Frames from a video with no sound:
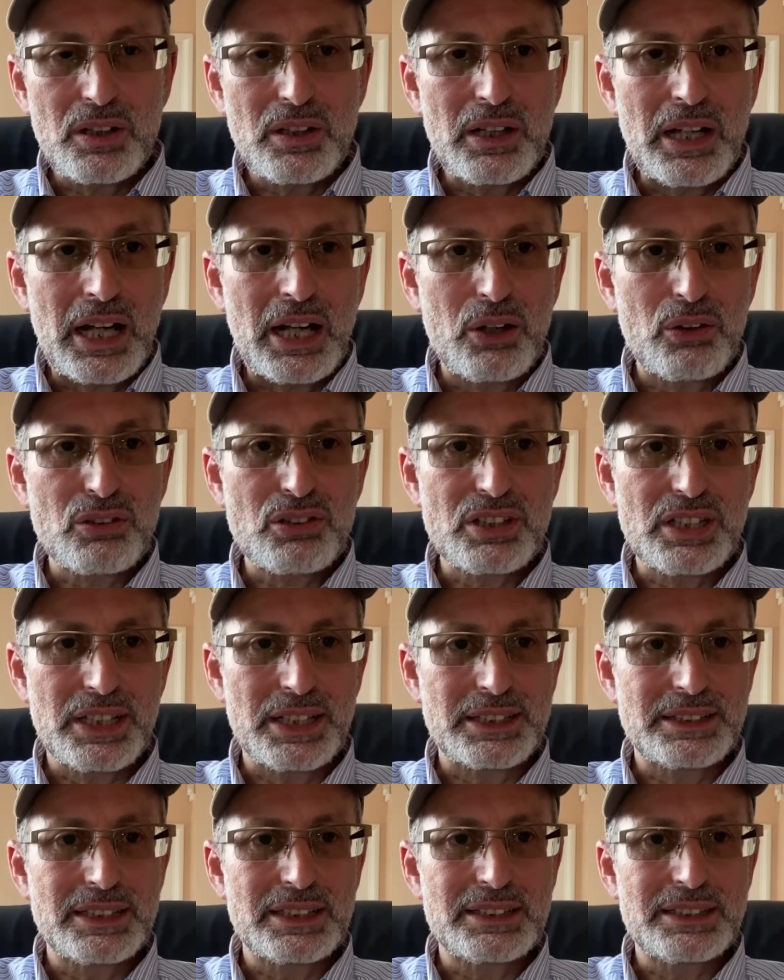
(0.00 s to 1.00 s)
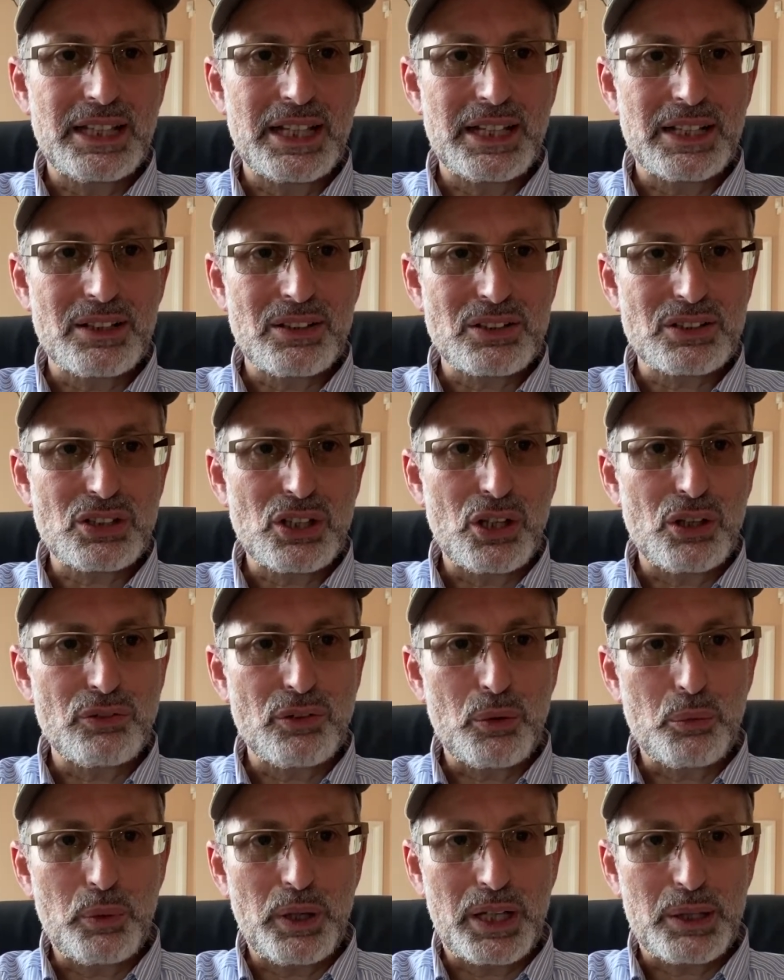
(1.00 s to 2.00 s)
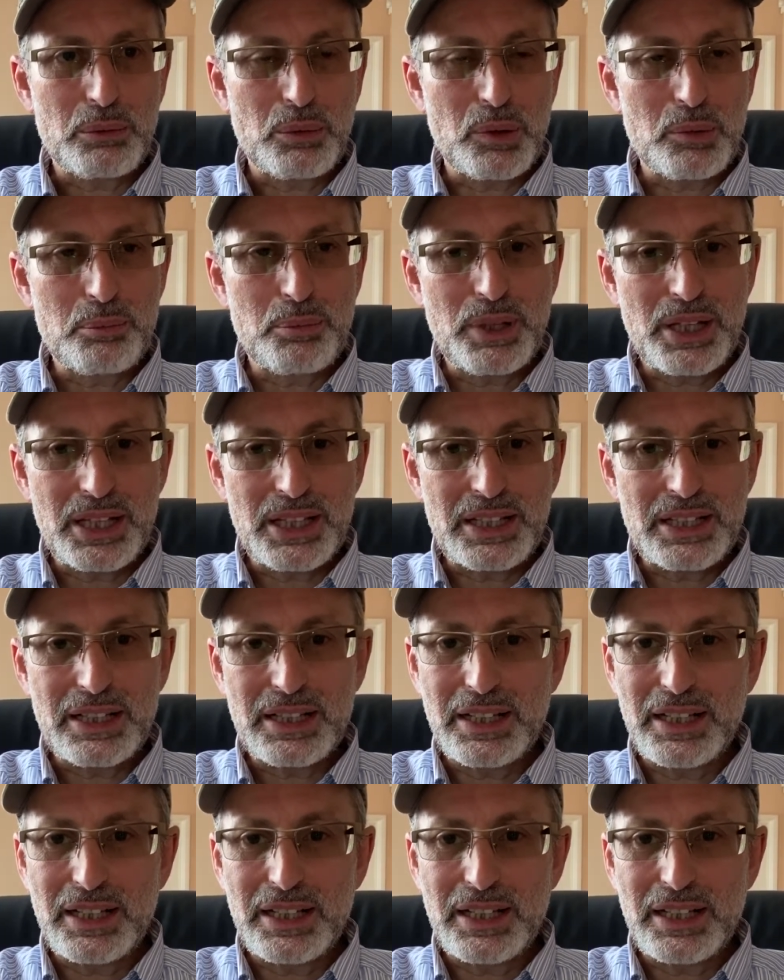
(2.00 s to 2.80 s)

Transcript: how thick the tails of a wick will be